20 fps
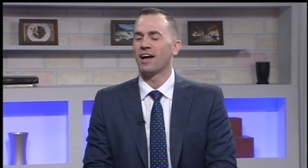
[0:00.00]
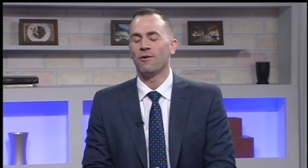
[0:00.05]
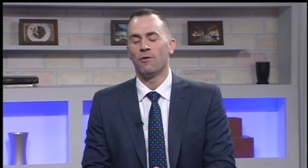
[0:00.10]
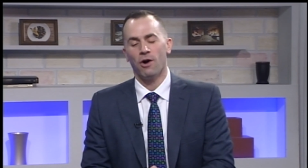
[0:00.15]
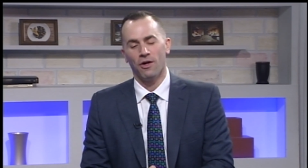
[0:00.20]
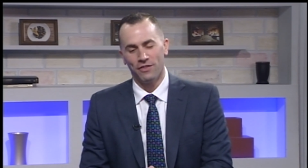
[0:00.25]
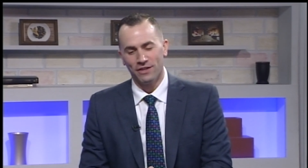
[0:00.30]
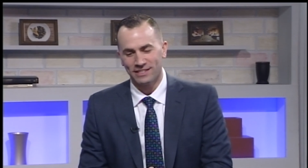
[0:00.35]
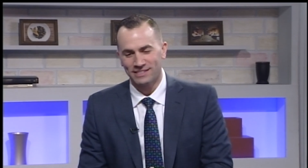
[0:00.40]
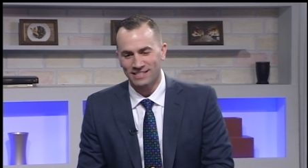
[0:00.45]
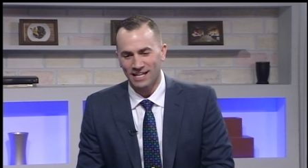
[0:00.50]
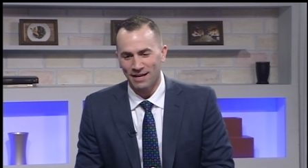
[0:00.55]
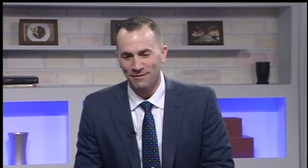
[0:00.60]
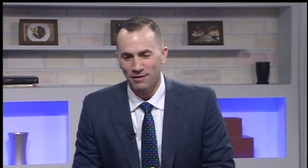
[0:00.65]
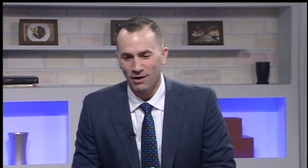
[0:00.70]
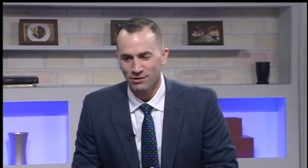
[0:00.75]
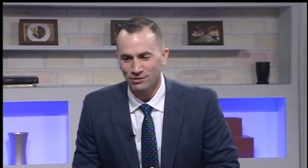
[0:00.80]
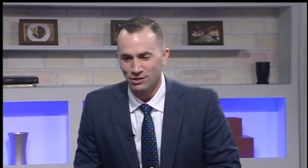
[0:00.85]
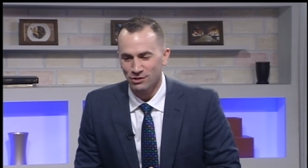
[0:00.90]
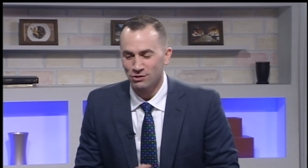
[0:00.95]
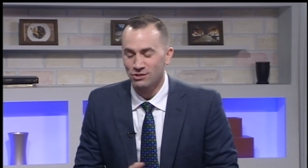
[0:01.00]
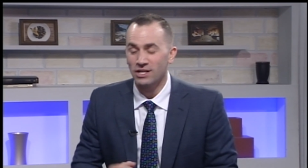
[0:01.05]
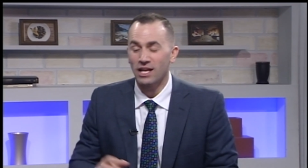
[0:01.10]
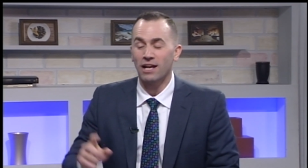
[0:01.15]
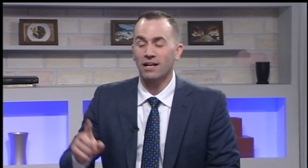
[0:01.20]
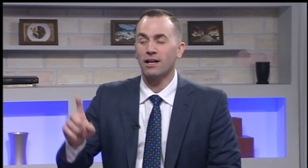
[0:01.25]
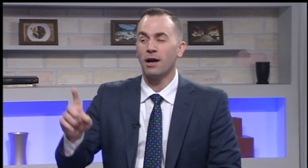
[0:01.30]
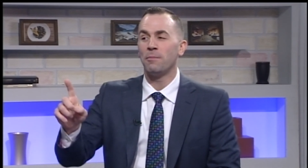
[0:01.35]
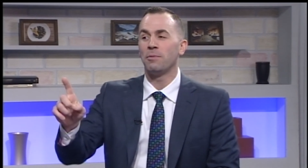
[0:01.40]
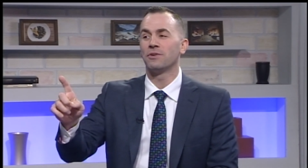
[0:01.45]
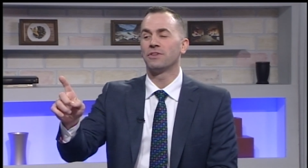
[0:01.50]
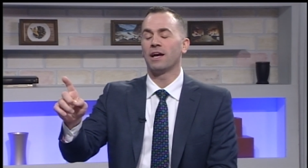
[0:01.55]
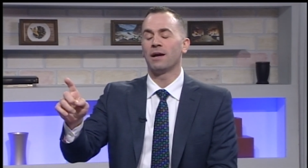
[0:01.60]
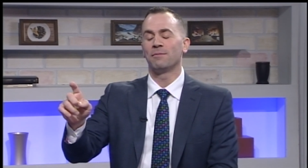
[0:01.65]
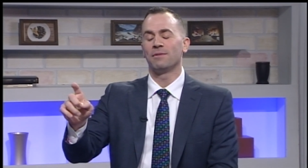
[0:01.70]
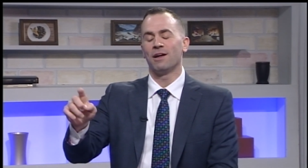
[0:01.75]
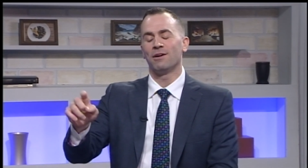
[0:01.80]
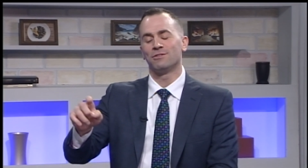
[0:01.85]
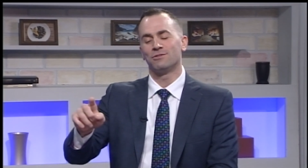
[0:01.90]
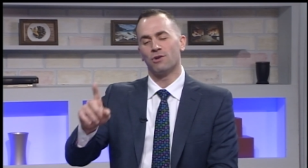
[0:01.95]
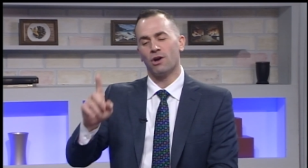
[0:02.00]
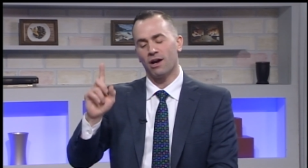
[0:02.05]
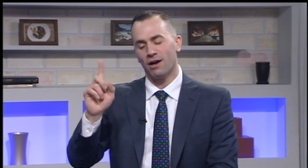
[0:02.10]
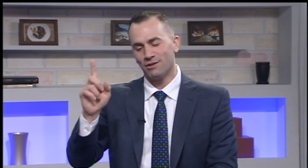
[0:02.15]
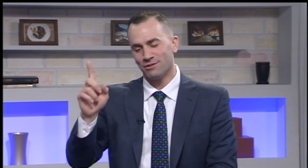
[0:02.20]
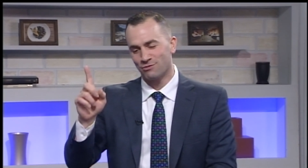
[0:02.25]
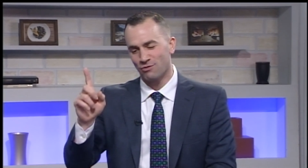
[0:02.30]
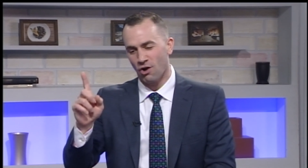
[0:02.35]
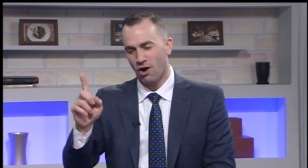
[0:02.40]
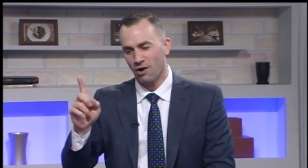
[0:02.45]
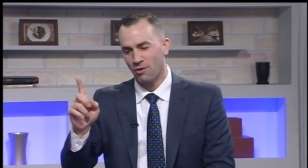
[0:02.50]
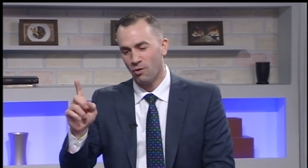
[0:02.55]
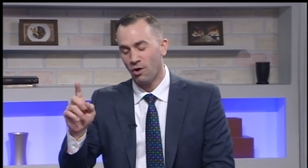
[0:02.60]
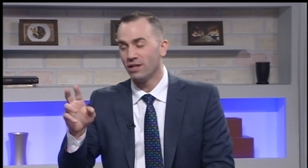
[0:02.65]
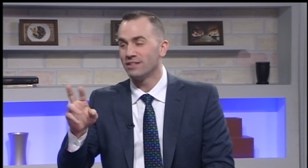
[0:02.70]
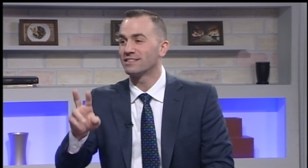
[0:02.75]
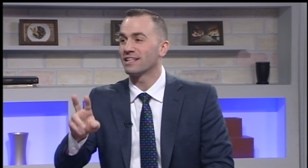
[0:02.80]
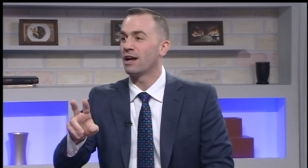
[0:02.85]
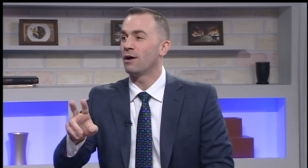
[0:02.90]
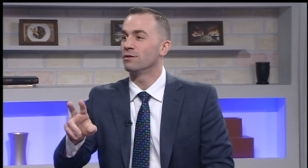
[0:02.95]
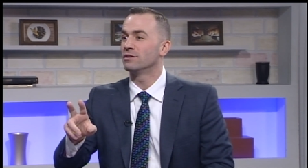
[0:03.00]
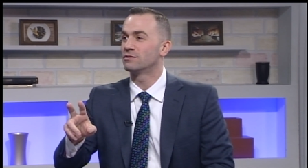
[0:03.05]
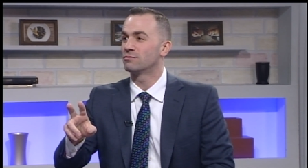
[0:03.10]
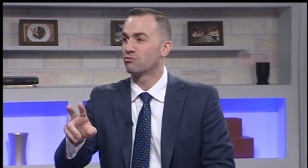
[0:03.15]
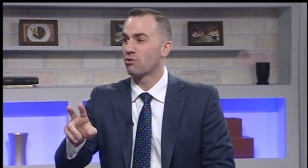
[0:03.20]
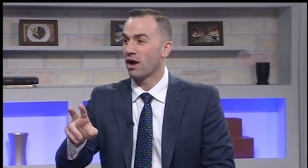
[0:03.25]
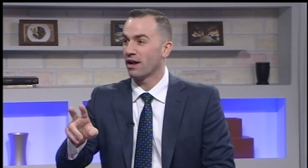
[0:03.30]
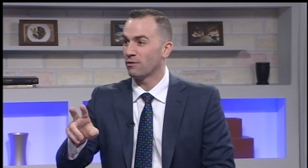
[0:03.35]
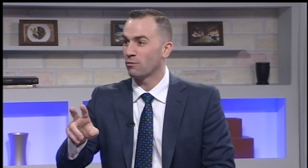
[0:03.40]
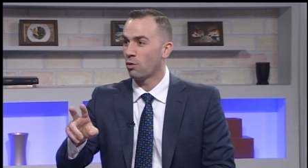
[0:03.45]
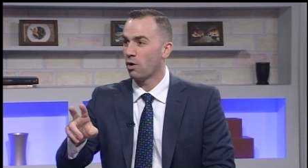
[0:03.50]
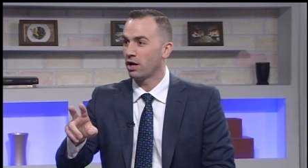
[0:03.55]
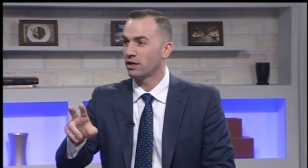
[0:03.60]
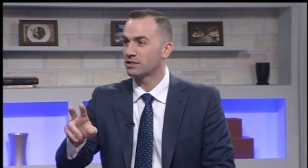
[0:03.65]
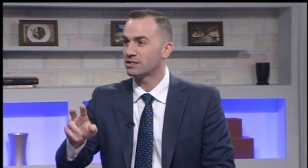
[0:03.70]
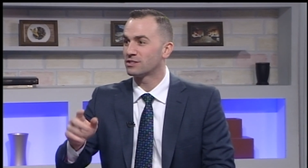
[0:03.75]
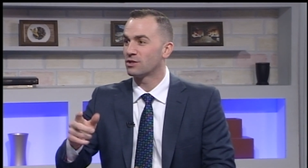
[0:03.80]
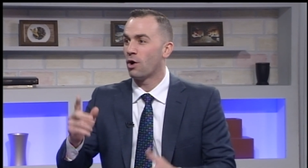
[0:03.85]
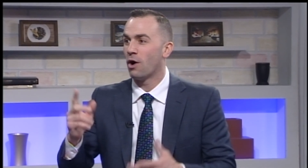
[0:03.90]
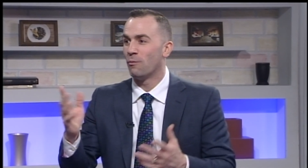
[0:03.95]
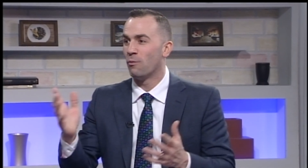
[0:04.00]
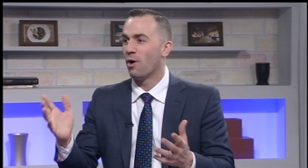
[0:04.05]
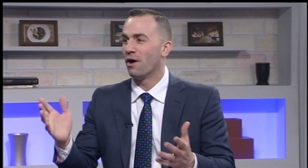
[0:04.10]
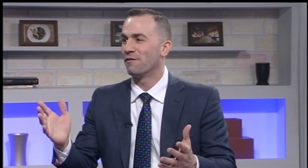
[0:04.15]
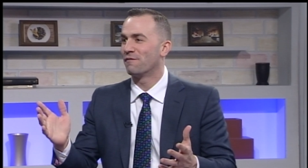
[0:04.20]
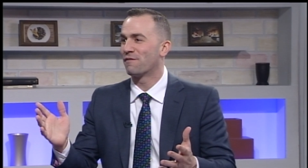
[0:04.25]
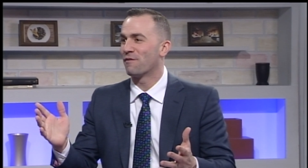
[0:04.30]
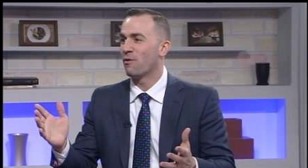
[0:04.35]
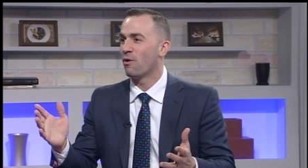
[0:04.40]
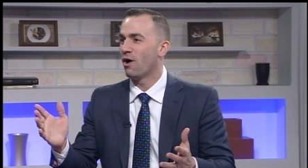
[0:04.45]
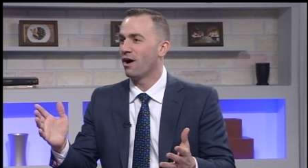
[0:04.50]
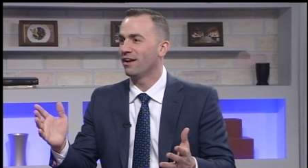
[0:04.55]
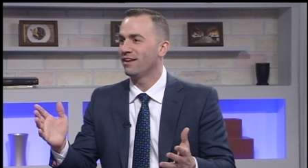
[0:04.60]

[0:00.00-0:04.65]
Well, this time you said a couple times I was wrong. I was wrong once and I was right once, so I'm 1 for 1.